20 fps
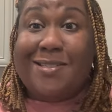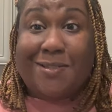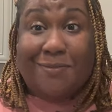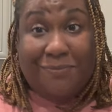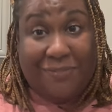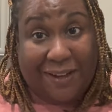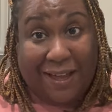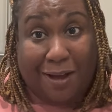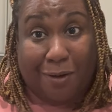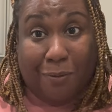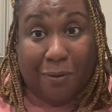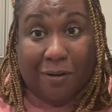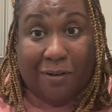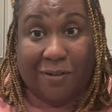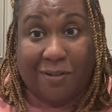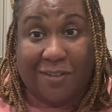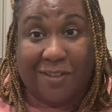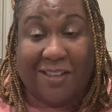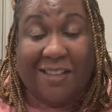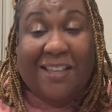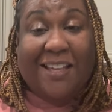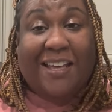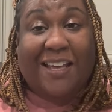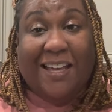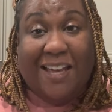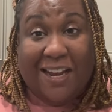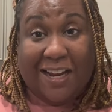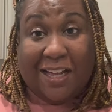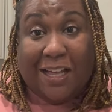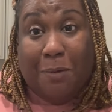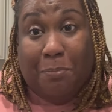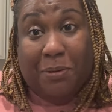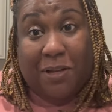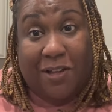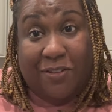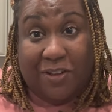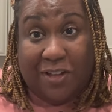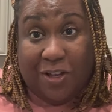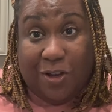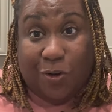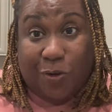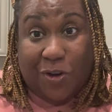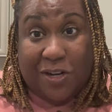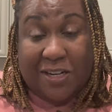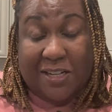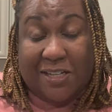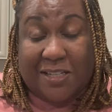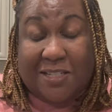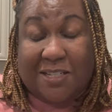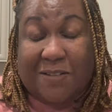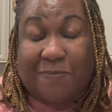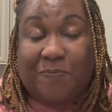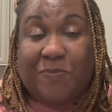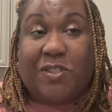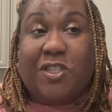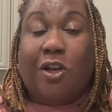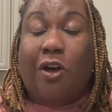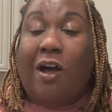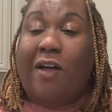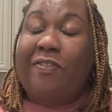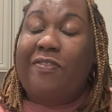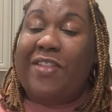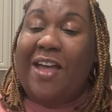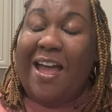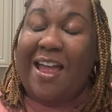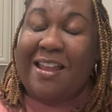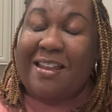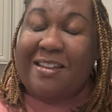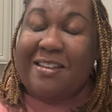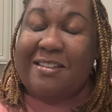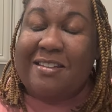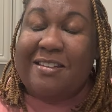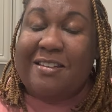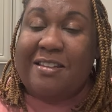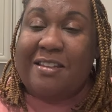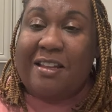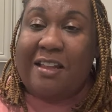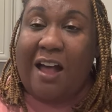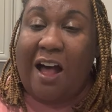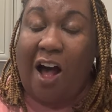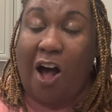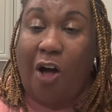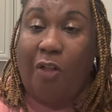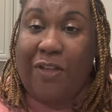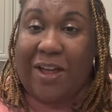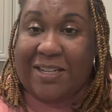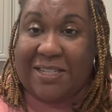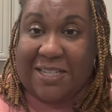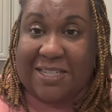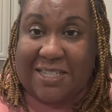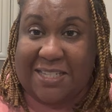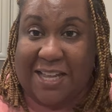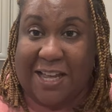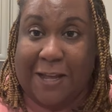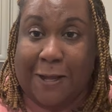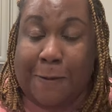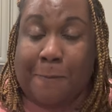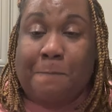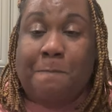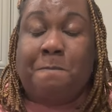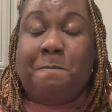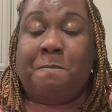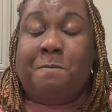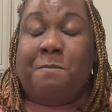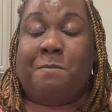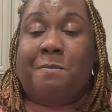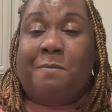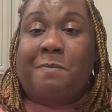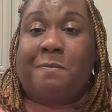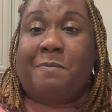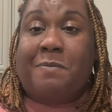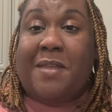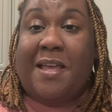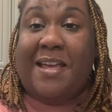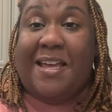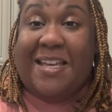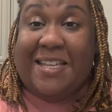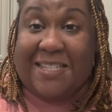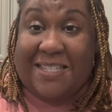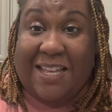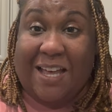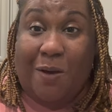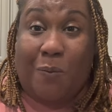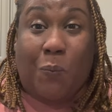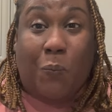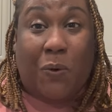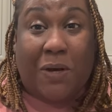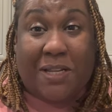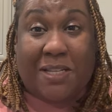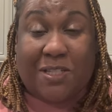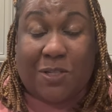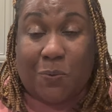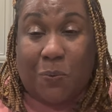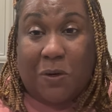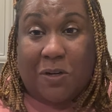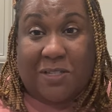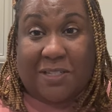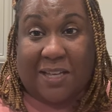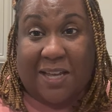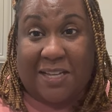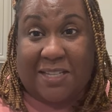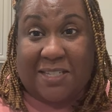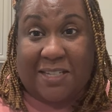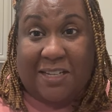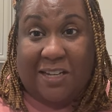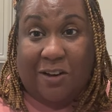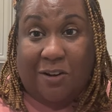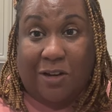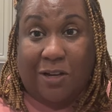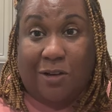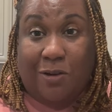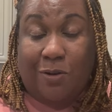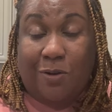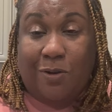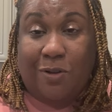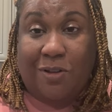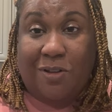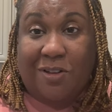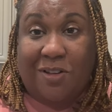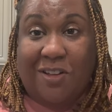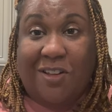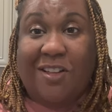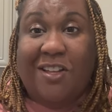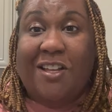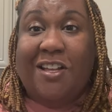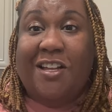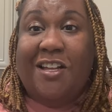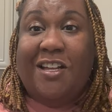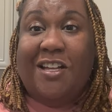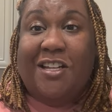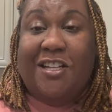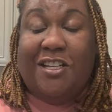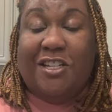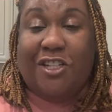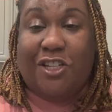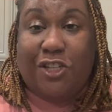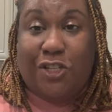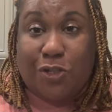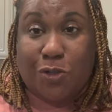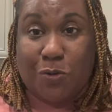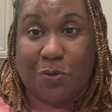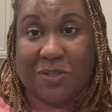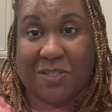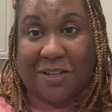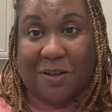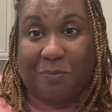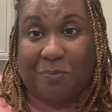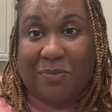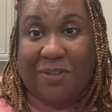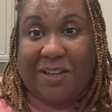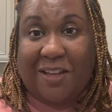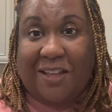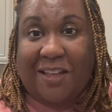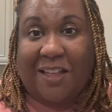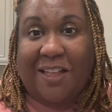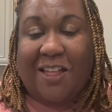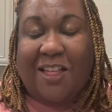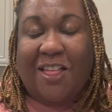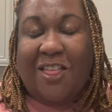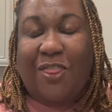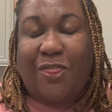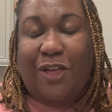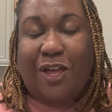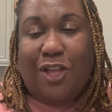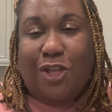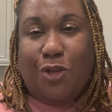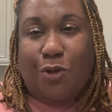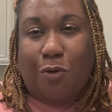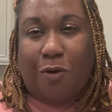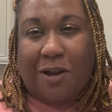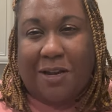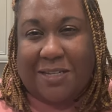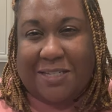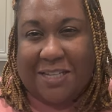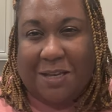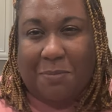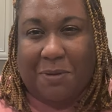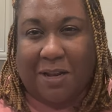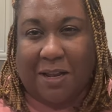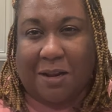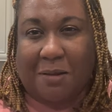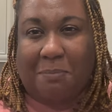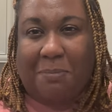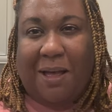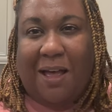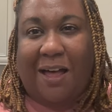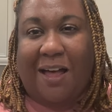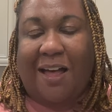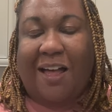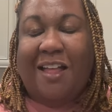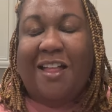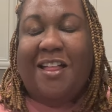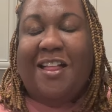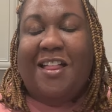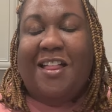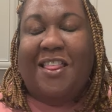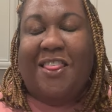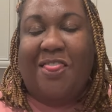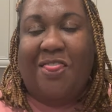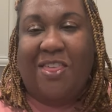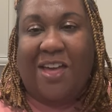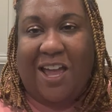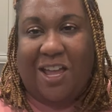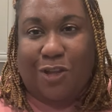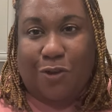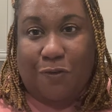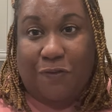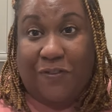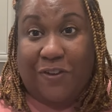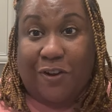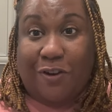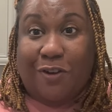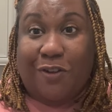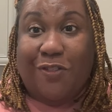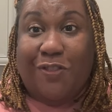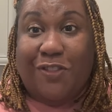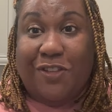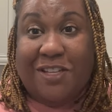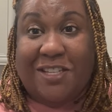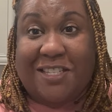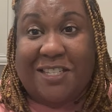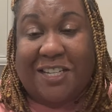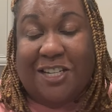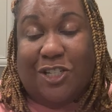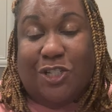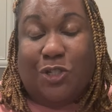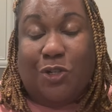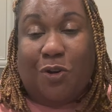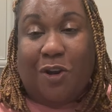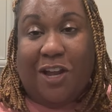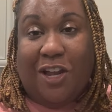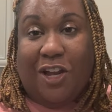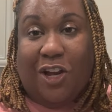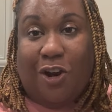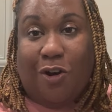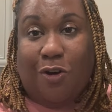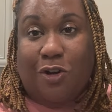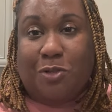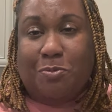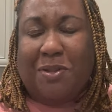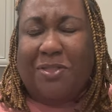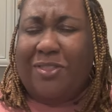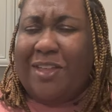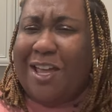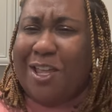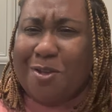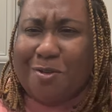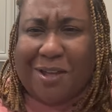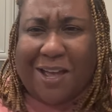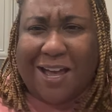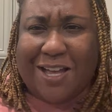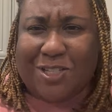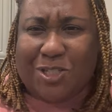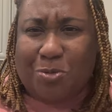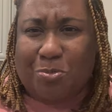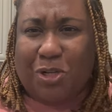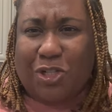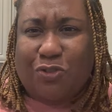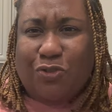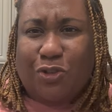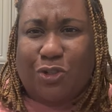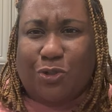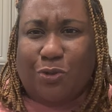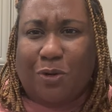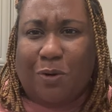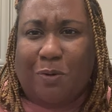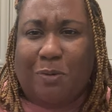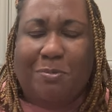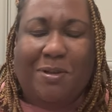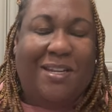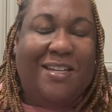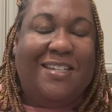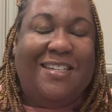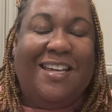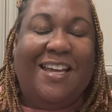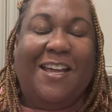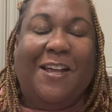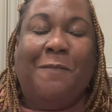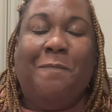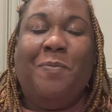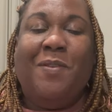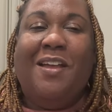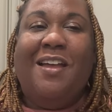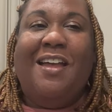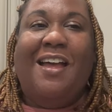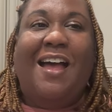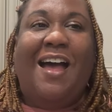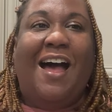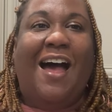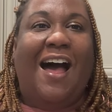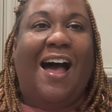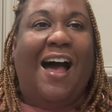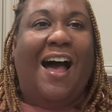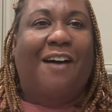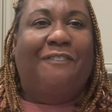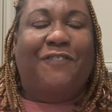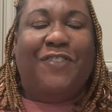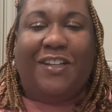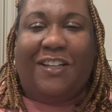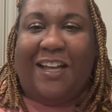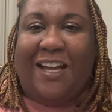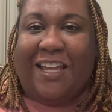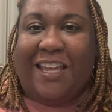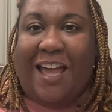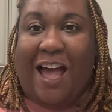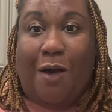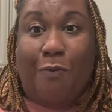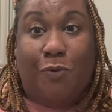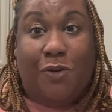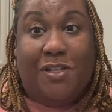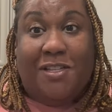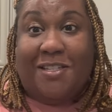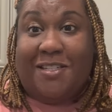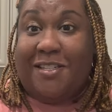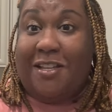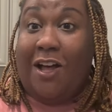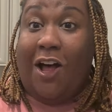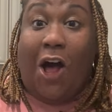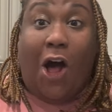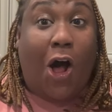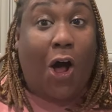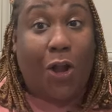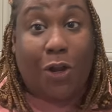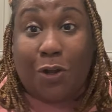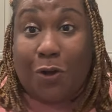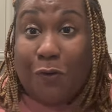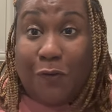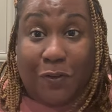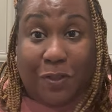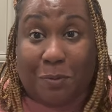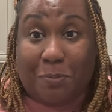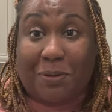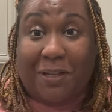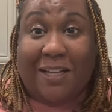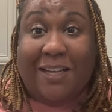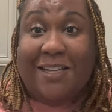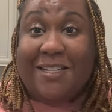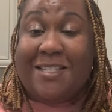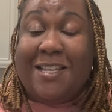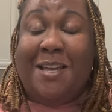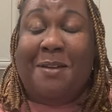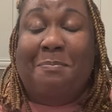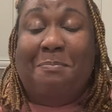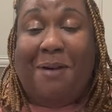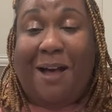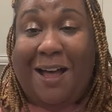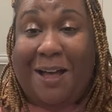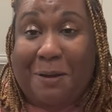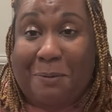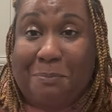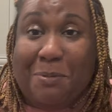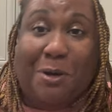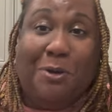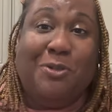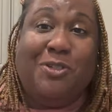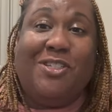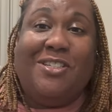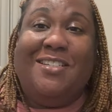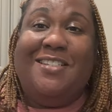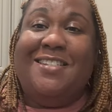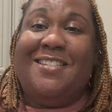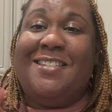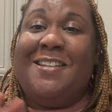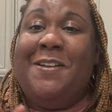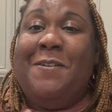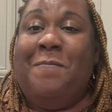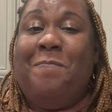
Some flour and a couple other ingredients. So that, all that to say is that what is the worst case scenario? Do something that you are intimidated by, that you fear. This is your encouragement. Thank you guys so much for joining with me today. I feel like I was all over the place in my emotions